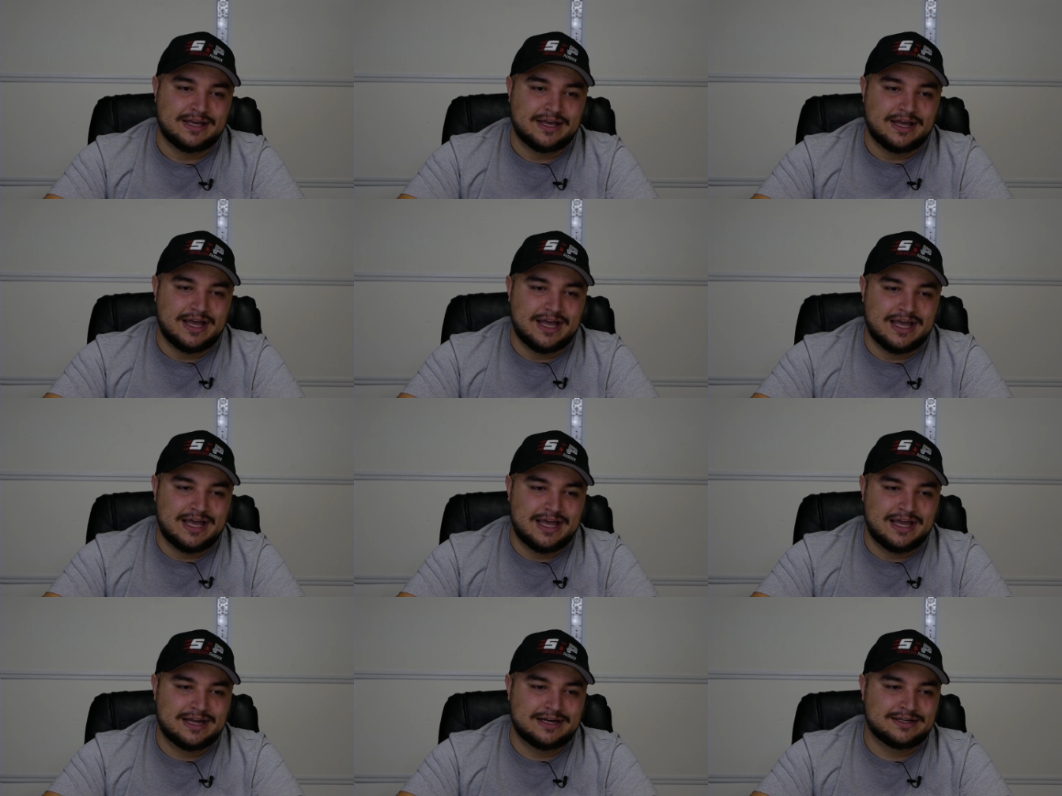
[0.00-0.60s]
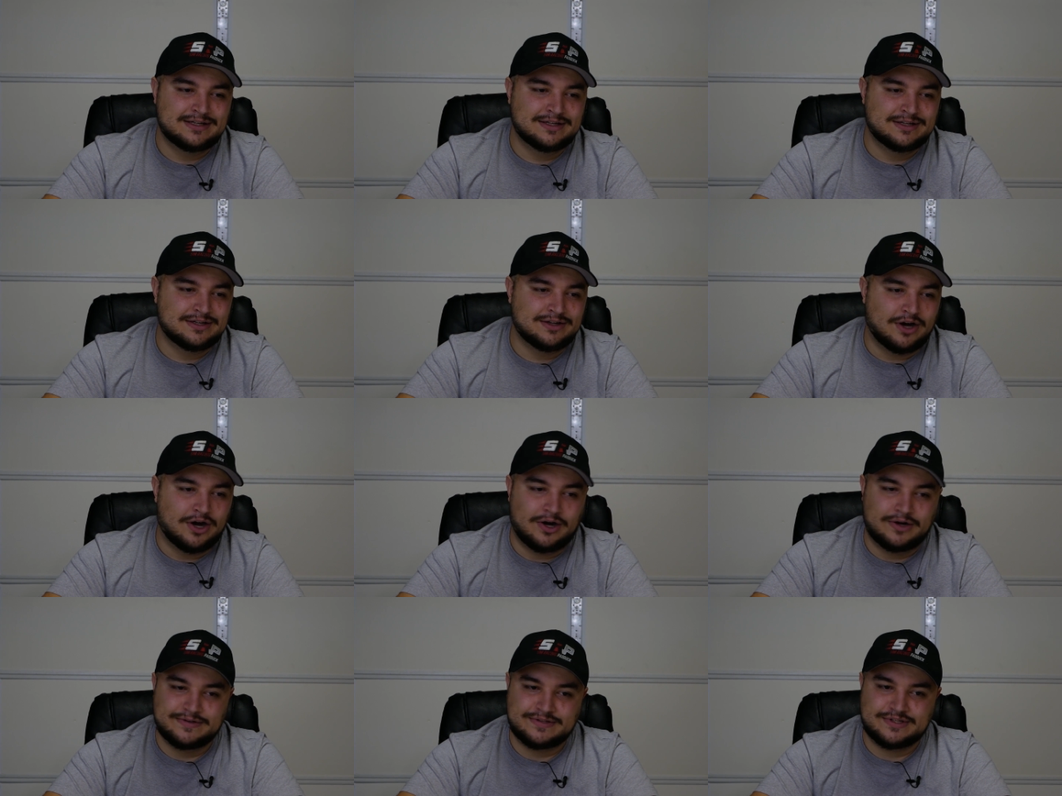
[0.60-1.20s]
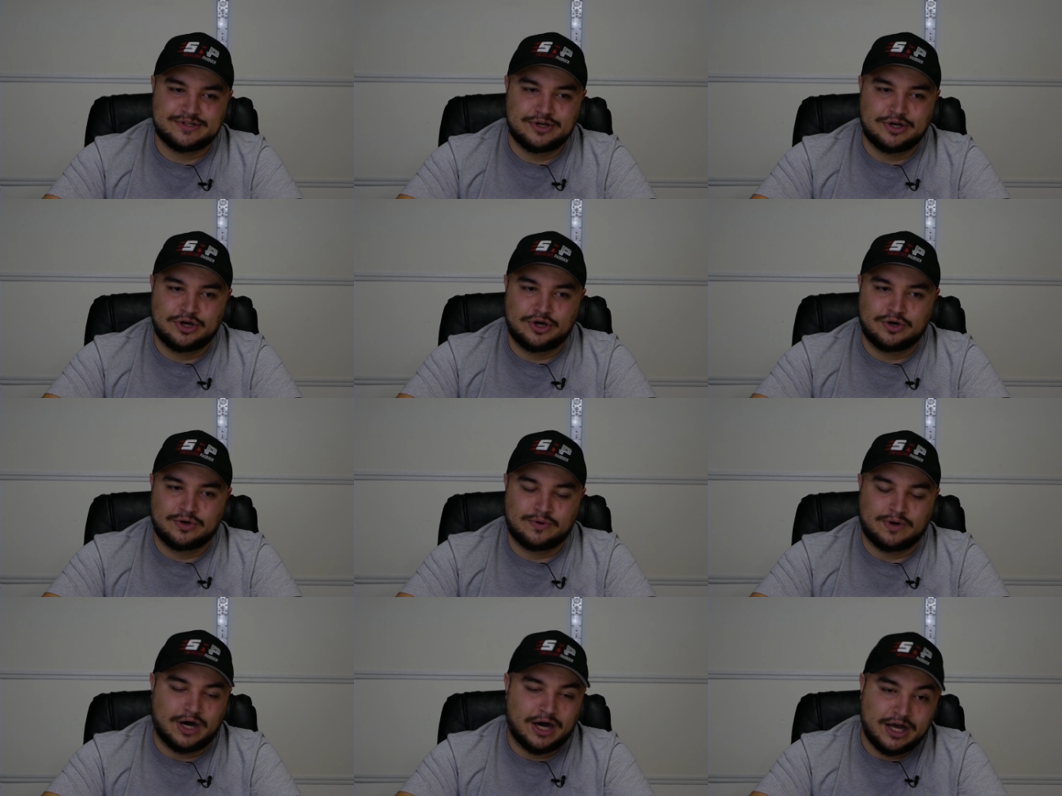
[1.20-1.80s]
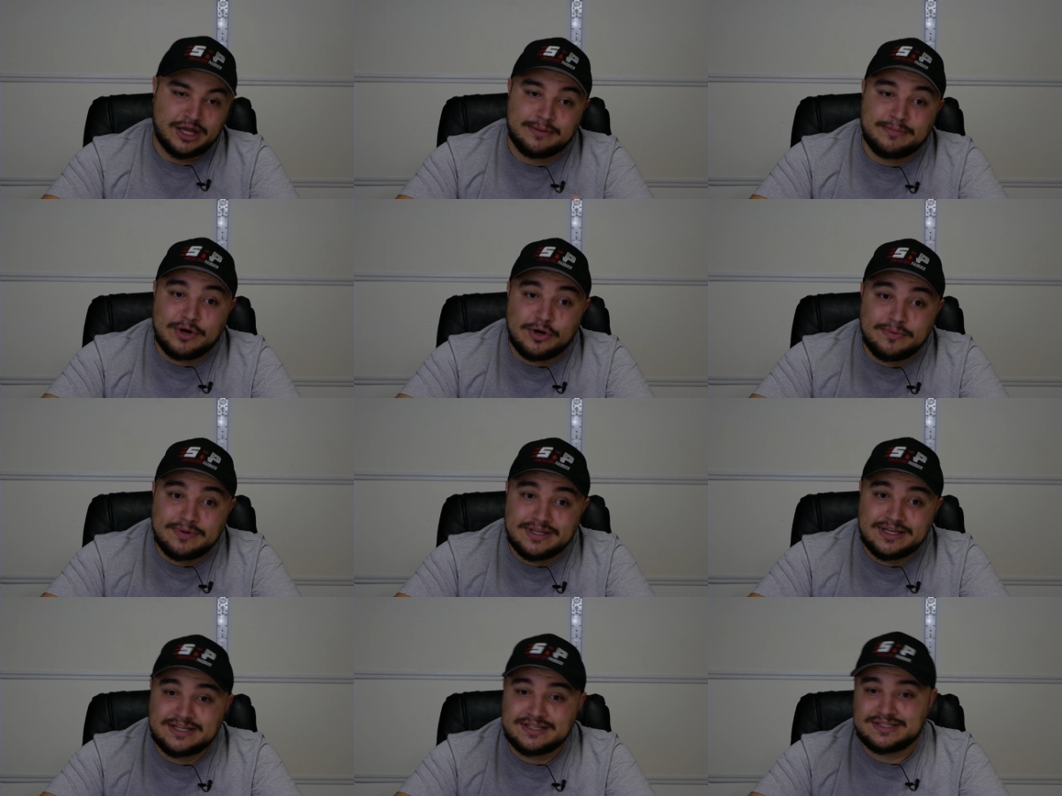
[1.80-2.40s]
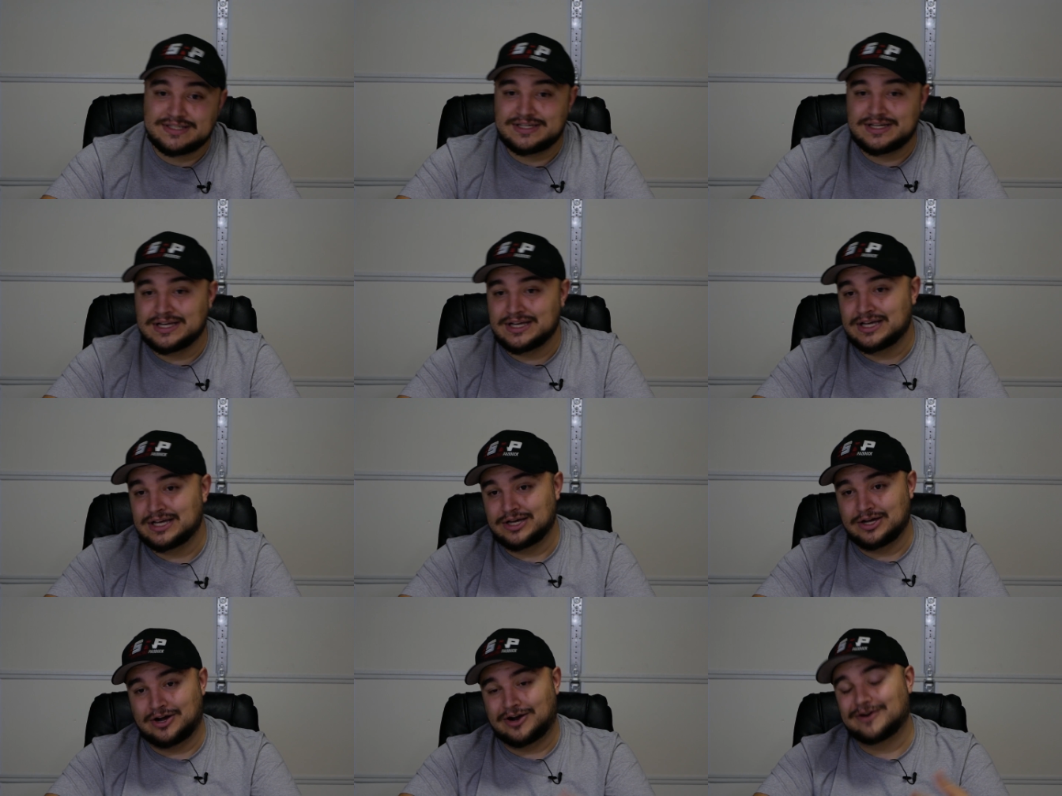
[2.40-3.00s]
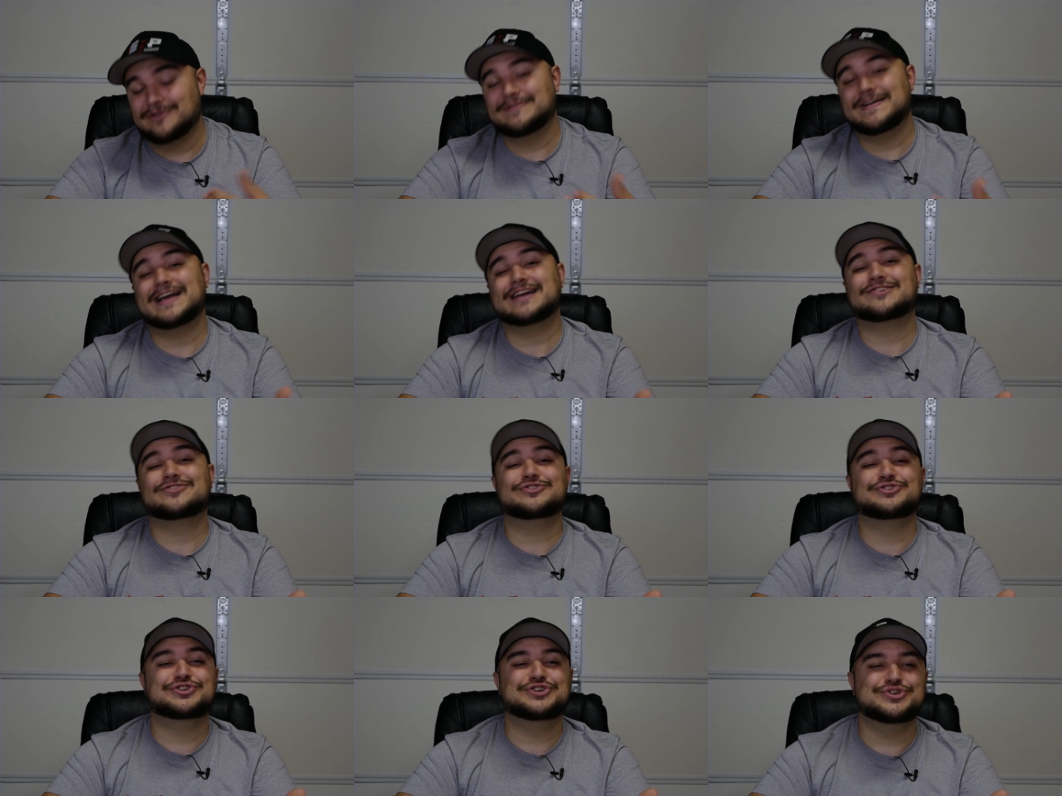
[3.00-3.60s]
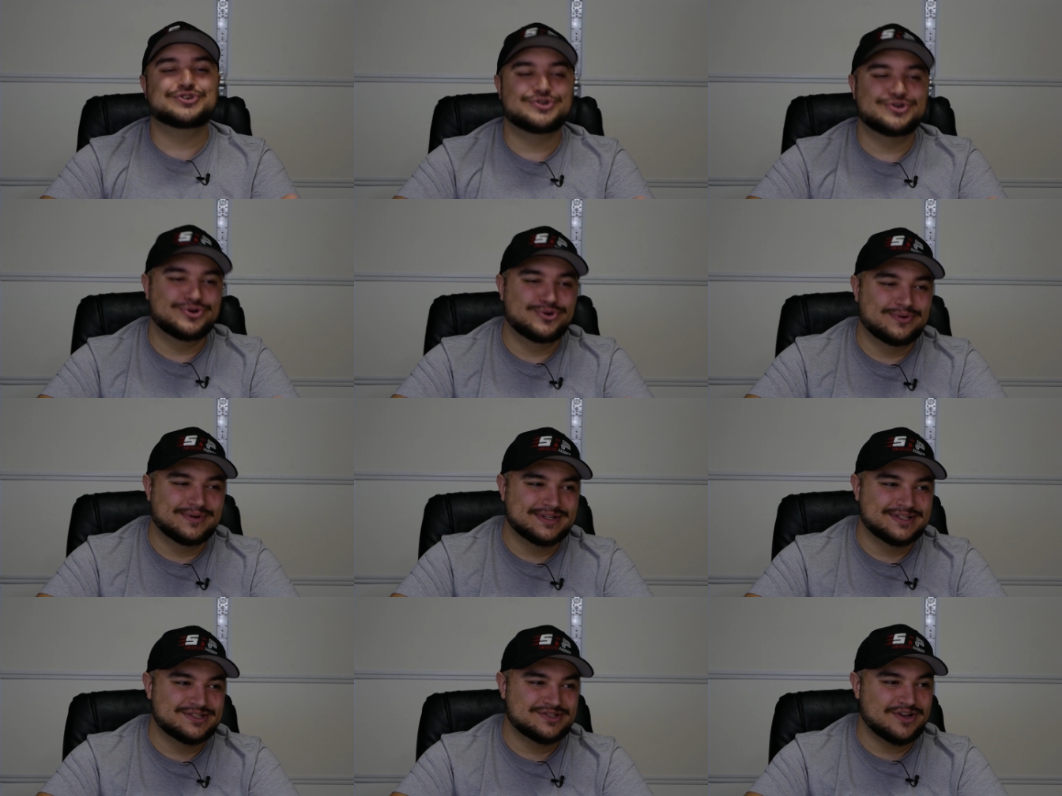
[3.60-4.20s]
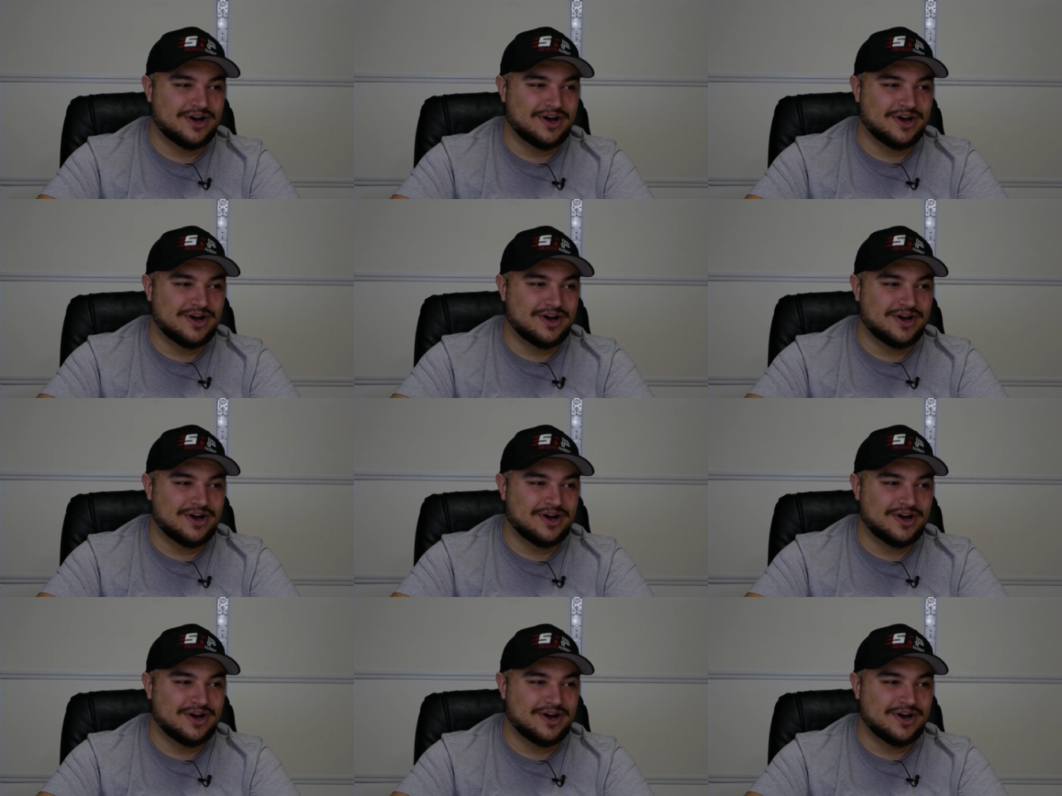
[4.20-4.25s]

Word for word: and also Automobilista, R Factor two,